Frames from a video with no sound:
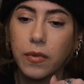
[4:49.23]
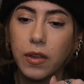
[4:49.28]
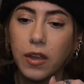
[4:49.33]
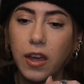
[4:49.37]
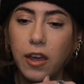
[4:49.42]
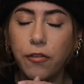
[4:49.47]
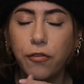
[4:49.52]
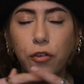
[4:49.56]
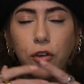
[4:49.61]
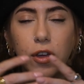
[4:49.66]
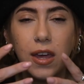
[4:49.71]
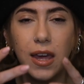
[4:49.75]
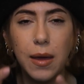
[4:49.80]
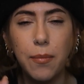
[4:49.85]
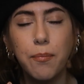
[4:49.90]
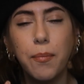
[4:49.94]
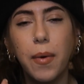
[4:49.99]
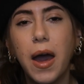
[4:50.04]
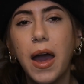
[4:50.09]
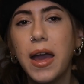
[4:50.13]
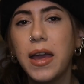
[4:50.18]
if you
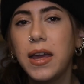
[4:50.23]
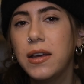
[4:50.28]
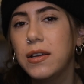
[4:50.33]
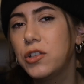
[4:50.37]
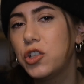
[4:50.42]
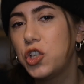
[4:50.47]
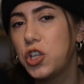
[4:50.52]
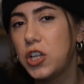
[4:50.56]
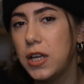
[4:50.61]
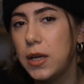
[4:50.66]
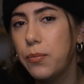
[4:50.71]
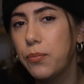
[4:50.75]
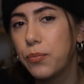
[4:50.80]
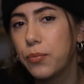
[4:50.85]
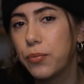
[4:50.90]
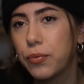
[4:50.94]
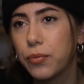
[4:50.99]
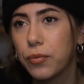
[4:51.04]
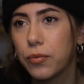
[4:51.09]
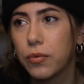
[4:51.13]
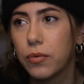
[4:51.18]
keep buying cheap
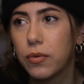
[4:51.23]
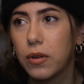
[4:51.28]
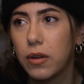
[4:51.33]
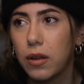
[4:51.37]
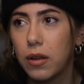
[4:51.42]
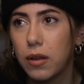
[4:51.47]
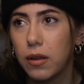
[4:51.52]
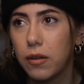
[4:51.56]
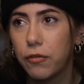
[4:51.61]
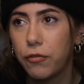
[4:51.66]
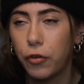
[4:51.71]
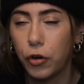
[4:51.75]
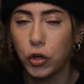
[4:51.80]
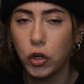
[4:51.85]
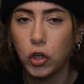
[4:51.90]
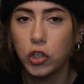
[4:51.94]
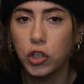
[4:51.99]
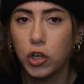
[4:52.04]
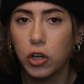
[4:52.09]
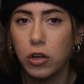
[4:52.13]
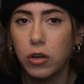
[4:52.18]

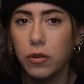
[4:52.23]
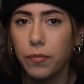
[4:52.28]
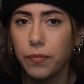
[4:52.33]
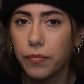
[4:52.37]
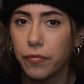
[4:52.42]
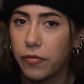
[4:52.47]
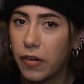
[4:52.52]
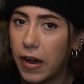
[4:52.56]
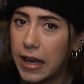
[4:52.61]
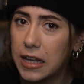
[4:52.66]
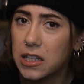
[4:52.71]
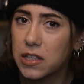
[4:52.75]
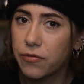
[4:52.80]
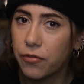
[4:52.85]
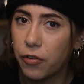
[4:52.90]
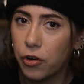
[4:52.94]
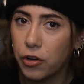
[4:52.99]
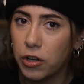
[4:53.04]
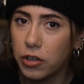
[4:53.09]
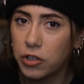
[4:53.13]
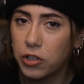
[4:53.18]
furniture, fast
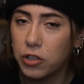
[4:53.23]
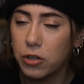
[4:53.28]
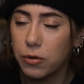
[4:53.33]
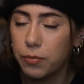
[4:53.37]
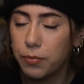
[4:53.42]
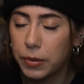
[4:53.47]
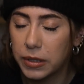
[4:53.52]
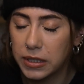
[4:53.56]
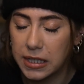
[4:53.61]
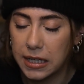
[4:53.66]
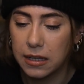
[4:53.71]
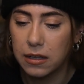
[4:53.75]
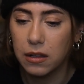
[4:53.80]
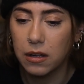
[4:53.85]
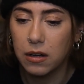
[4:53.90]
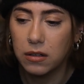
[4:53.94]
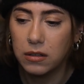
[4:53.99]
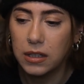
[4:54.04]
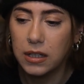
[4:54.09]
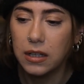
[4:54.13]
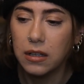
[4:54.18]
furniture
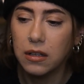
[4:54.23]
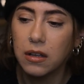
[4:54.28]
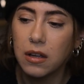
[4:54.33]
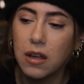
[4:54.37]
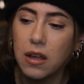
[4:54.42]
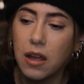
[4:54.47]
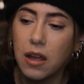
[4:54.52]
particularly,